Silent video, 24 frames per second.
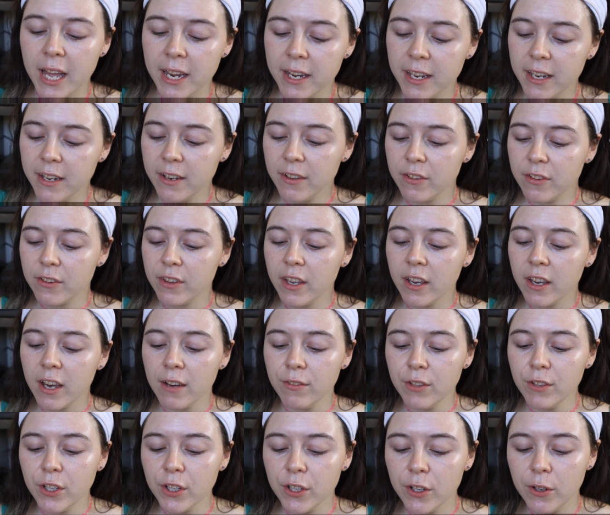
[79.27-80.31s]
and it is the
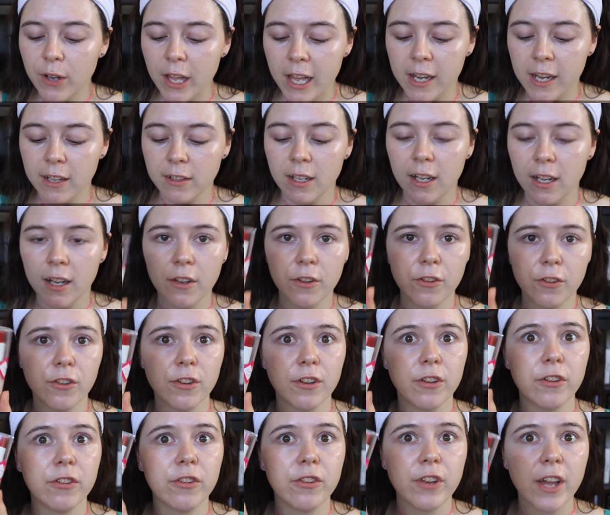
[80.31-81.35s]
CoverGirl
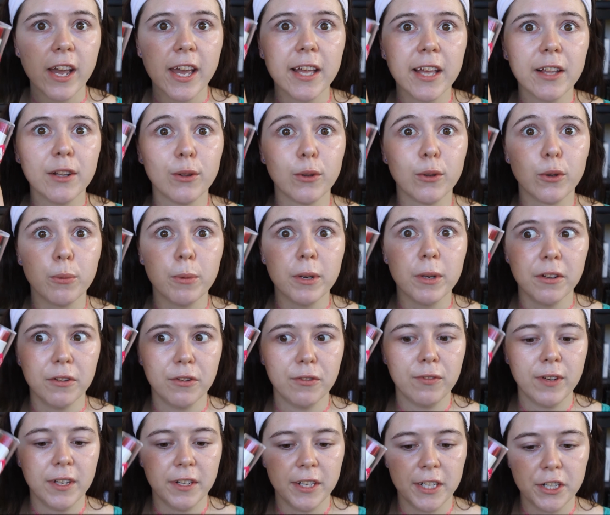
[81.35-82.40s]
Outlast Stay
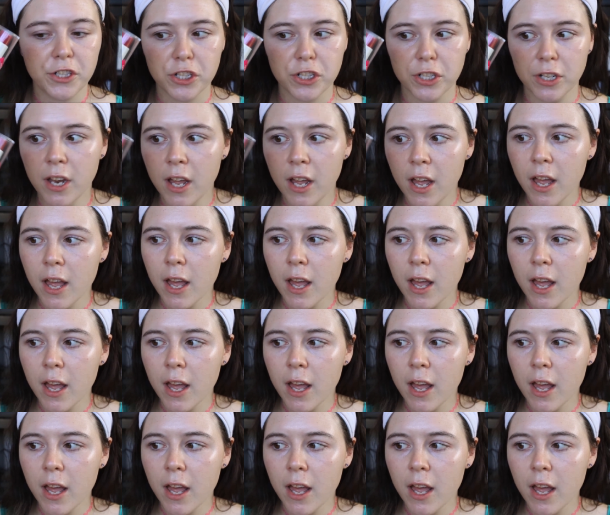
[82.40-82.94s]
Luminous Foundation.